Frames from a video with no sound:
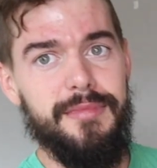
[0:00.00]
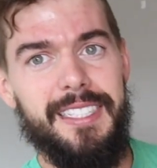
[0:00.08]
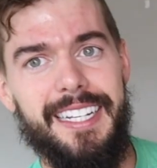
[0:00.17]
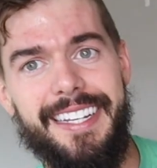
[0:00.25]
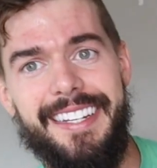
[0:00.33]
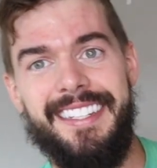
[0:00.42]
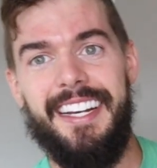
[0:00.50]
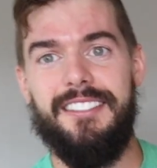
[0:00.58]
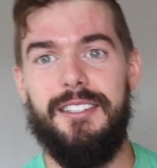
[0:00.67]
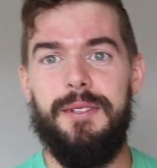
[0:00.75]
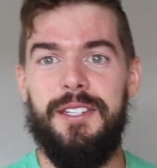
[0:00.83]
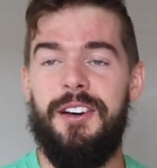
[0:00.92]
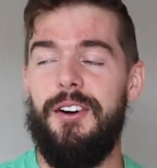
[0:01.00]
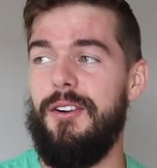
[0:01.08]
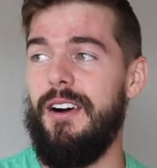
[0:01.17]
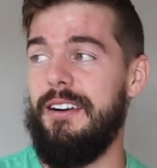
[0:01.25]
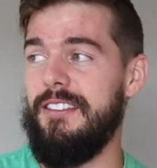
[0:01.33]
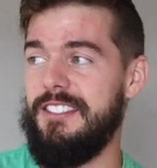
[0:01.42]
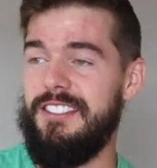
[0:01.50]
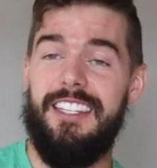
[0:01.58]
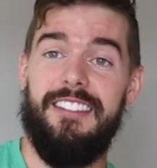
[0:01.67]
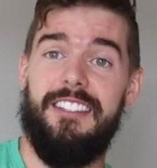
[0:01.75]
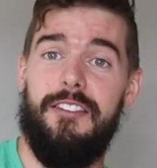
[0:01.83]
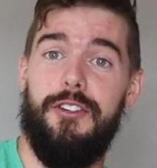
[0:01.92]
Again, guys, let me know. I'm gonna say
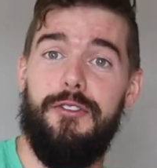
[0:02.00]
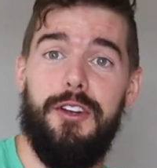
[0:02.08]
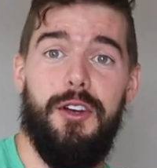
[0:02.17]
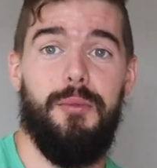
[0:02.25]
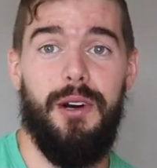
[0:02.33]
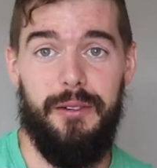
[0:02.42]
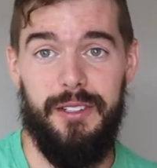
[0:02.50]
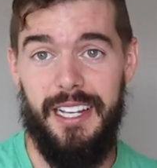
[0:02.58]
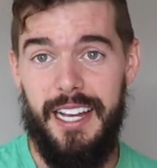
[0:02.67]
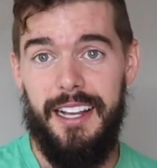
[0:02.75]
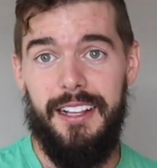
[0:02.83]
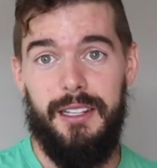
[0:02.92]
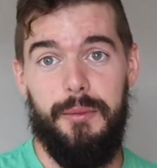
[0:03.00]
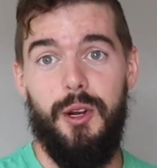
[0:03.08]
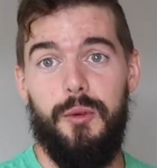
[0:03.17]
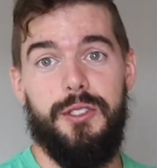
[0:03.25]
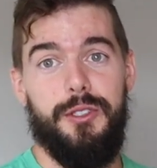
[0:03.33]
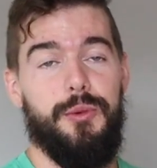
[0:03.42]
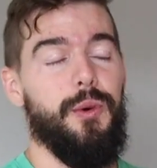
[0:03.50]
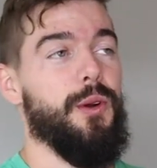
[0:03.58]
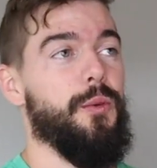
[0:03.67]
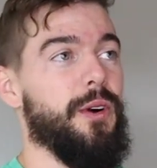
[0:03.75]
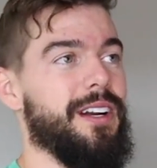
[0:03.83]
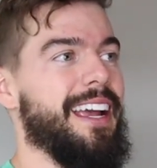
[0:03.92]
this every video probably. Let me know what you want to
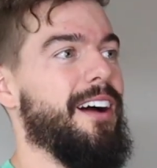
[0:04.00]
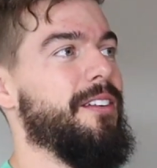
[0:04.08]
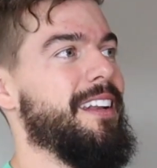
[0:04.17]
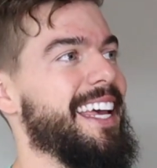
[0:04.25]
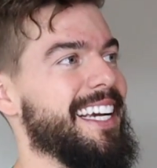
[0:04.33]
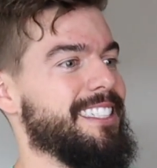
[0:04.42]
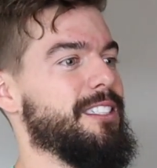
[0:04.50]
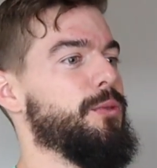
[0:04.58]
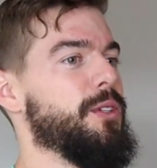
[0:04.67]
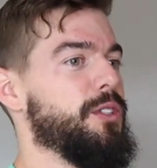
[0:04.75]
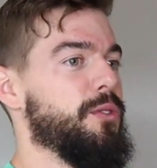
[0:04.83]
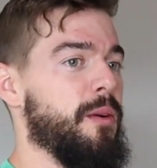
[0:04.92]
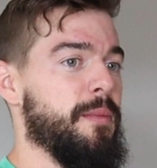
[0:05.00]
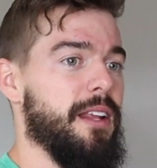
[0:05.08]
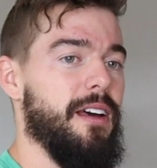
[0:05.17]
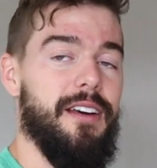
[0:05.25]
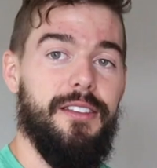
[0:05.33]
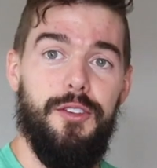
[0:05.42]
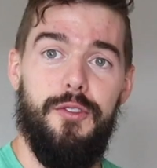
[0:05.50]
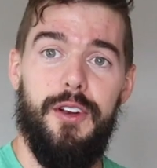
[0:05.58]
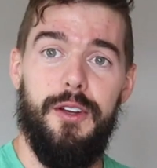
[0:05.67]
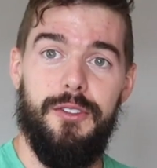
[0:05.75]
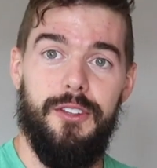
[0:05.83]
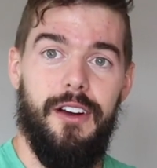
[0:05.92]
work out next, what you want me to do
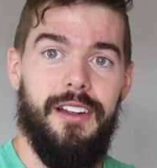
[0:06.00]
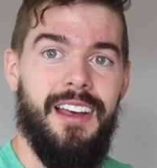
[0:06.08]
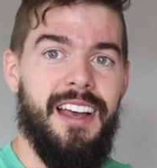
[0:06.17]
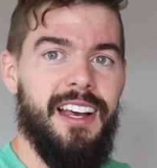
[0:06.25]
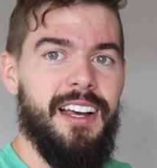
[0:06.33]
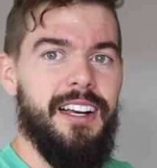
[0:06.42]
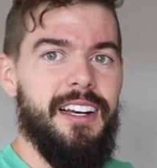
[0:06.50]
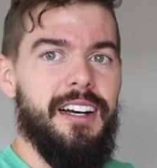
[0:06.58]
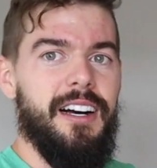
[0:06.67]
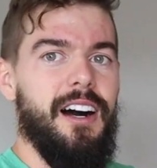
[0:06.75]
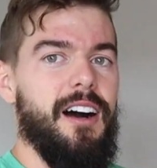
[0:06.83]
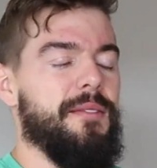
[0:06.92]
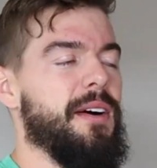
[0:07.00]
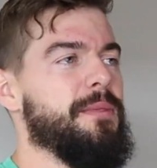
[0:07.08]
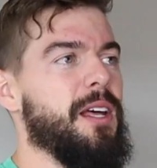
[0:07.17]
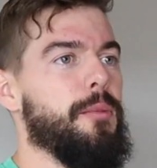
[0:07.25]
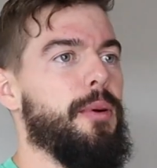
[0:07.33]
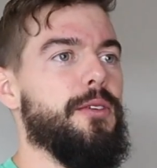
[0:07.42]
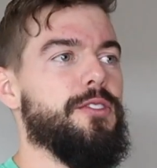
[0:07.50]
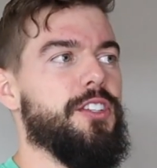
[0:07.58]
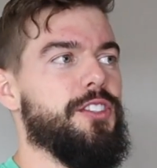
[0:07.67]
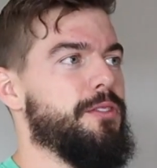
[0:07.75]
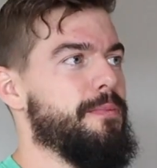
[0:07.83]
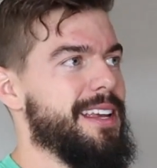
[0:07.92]
videos on. I'm not opposed to
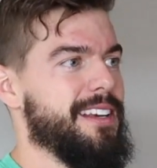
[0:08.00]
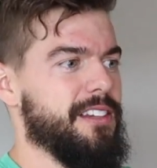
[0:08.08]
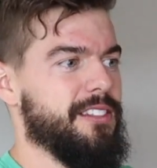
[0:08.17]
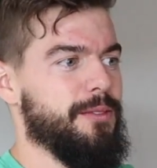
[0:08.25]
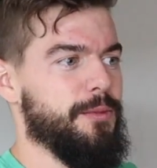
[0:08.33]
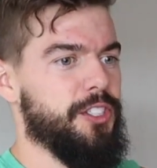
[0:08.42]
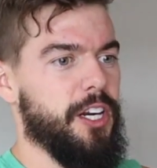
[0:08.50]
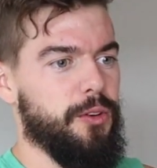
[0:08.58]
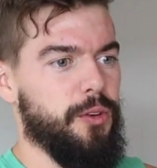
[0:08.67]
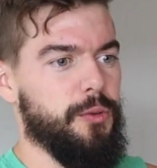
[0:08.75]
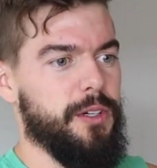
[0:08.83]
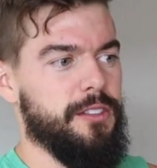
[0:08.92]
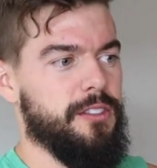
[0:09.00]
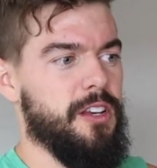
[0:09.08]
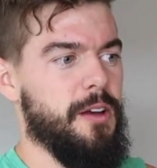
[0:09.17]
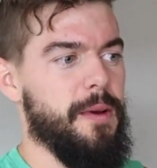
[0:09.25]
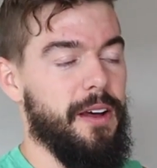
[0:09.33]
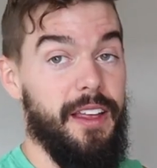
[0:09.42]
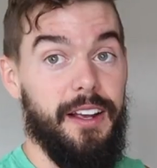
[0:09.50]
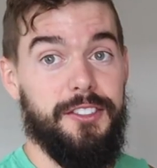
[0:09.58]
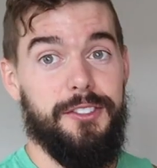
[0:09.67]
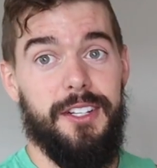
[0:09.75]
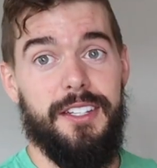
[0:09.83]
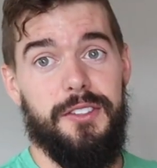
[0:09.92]
just making some general ones,
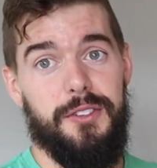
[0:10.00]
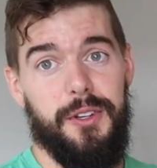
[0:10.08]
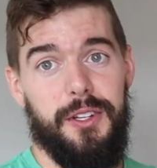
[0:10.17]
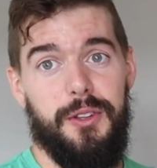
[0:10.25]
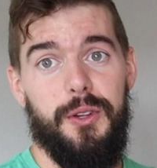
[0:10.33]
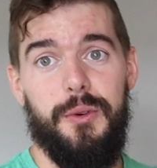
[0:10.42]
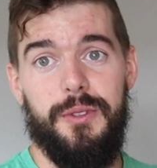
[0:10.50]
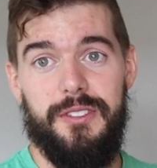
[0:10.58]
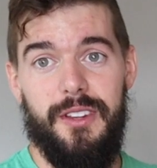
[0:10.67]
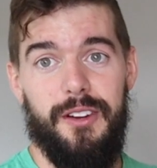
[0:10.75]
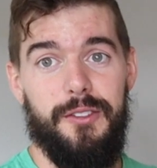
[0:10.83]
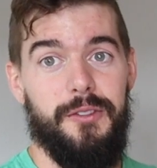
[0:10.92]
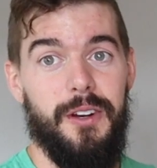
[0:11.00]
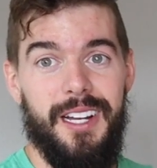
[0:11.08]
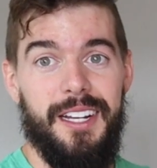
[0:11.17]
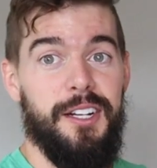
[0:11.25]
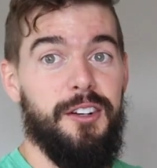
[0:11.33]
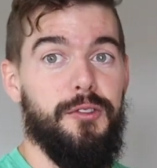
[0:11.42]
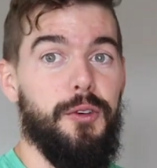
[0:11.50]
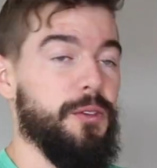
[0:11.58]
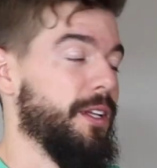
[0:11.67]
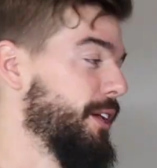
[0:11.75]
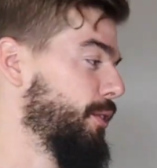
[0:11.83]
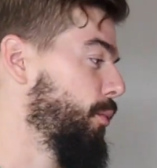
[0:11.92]
exercises you can do instead of
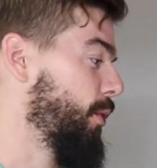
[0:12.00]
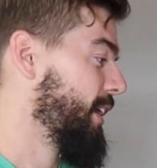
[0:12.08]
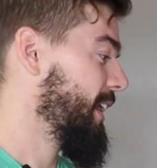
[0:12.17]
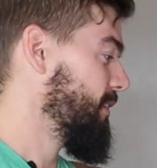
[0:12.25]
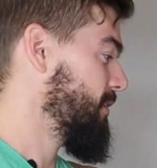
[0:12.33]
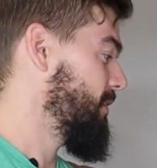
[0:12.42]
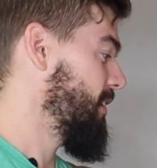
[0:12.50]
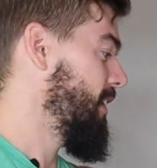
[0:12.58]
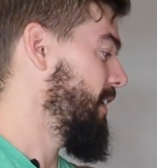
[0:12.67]
full-length workouts.